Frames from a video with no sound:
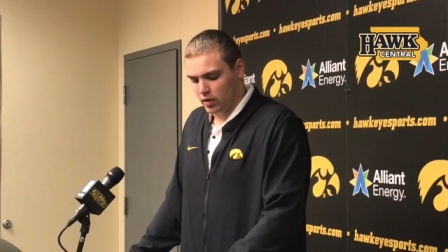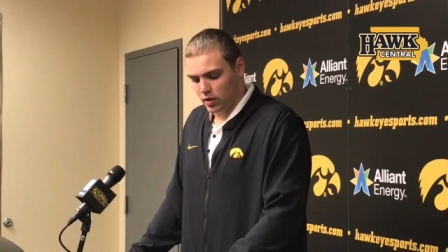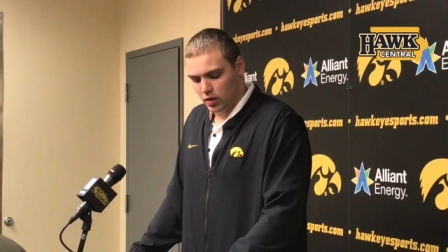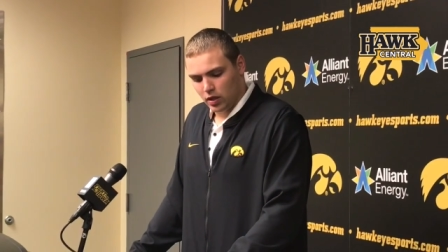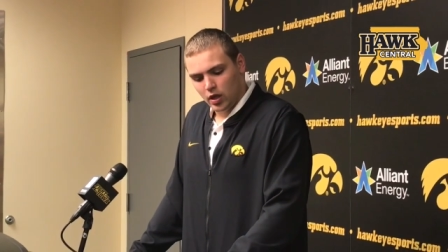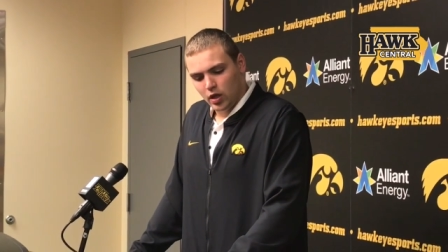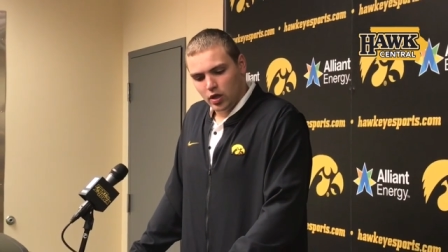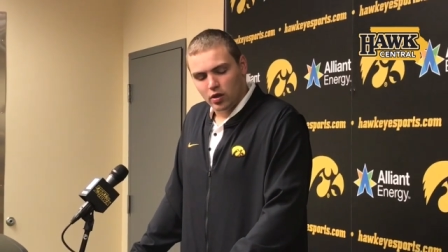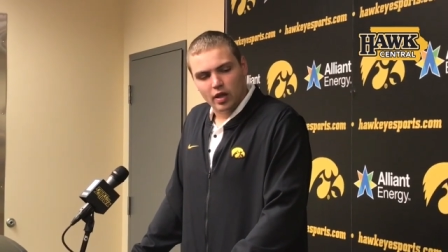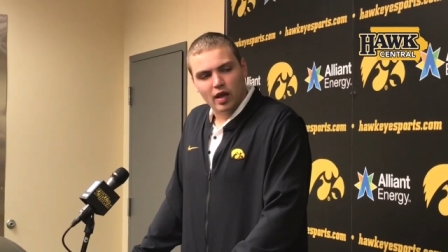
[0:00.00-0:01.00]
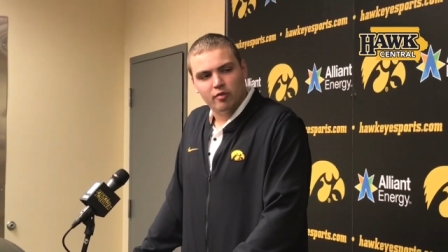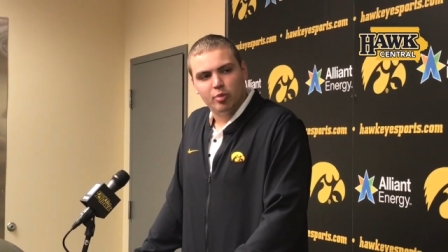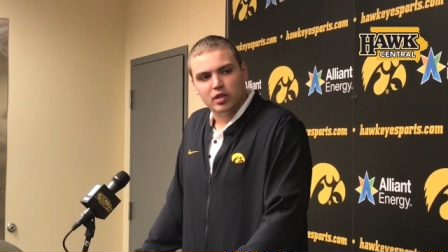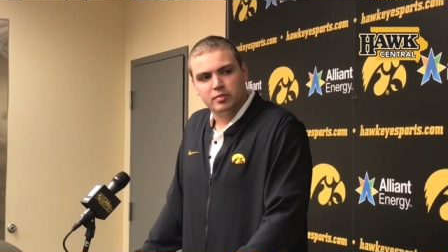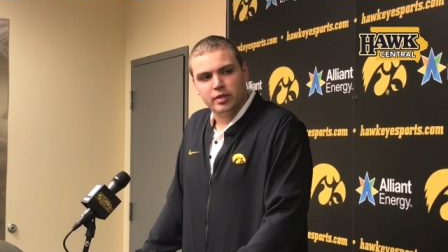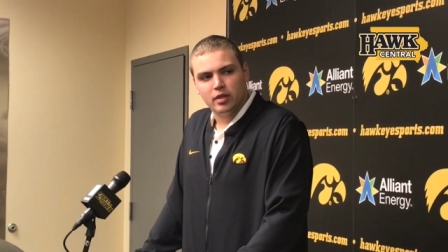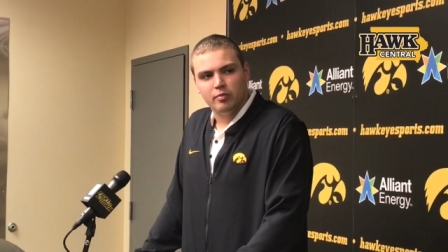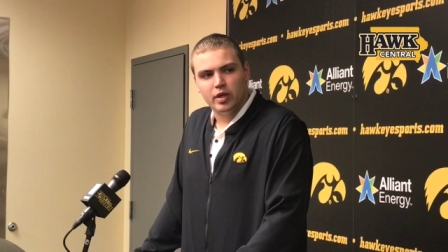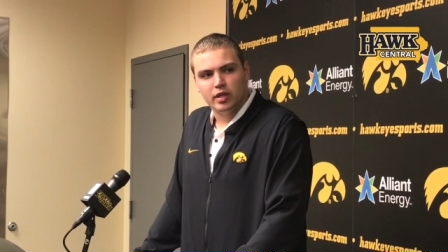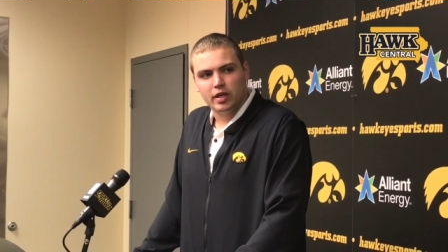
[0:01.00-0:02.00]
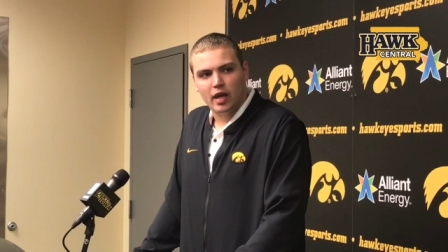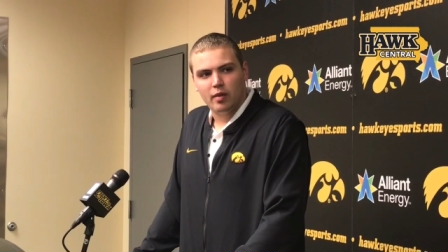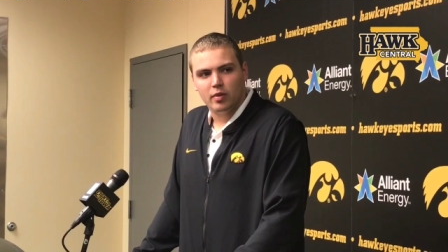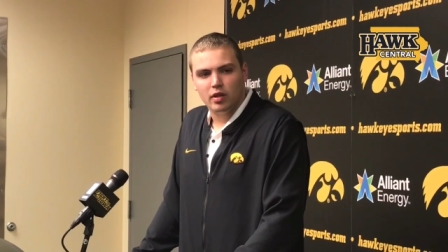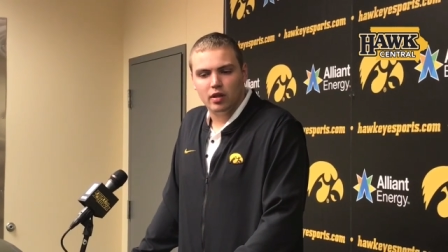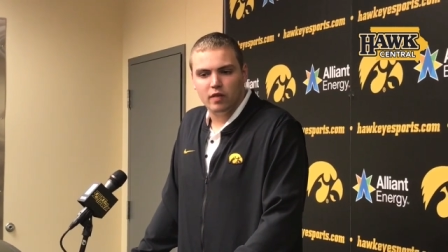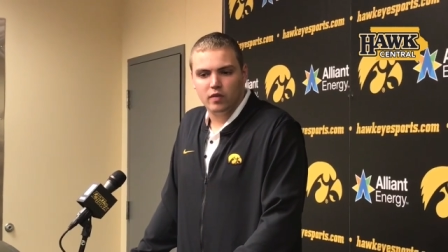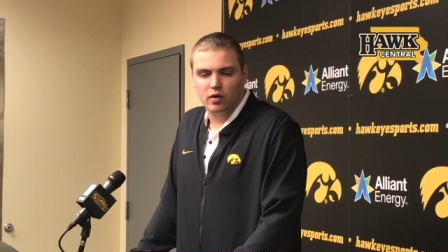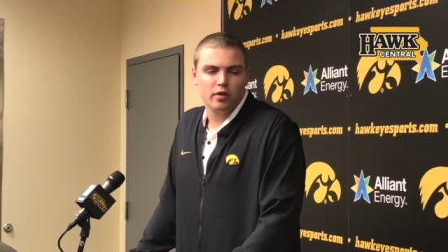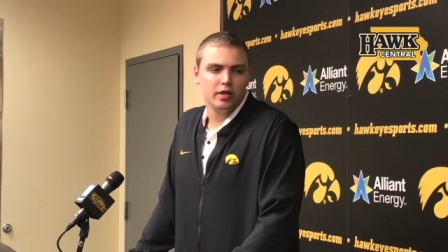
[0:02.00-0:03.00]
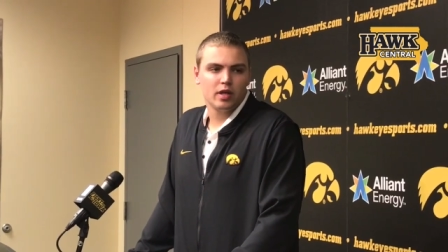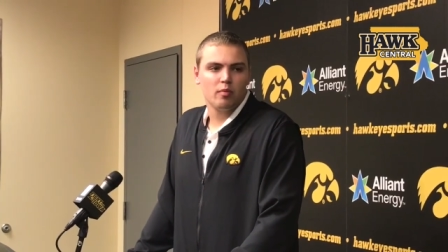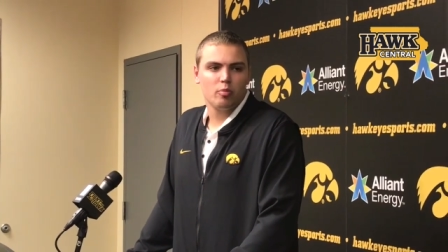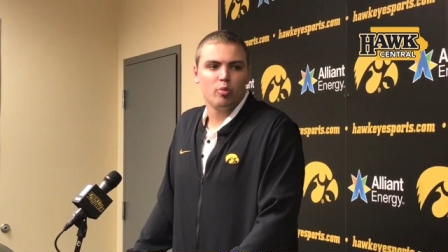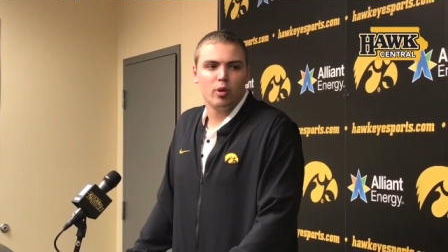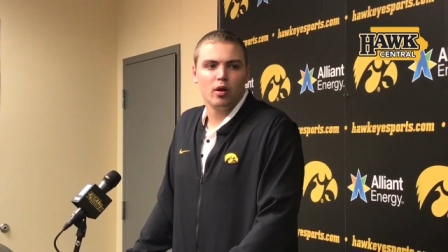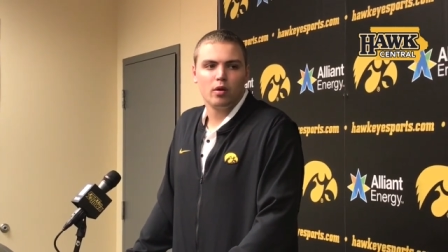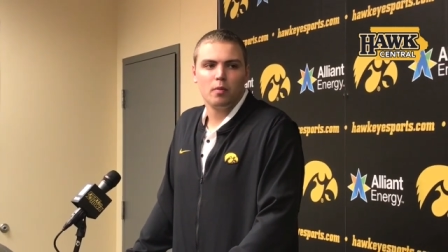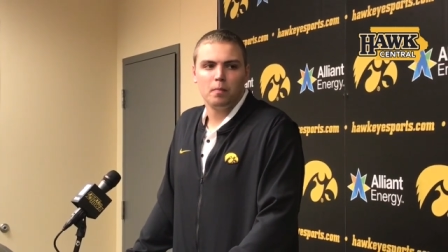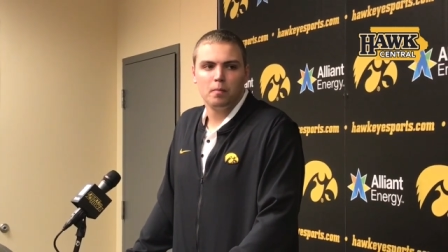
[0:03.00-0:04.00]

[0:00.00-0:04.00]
Uh, You know, they have the possibility to be in the game, and, and they've done a great job of preparing.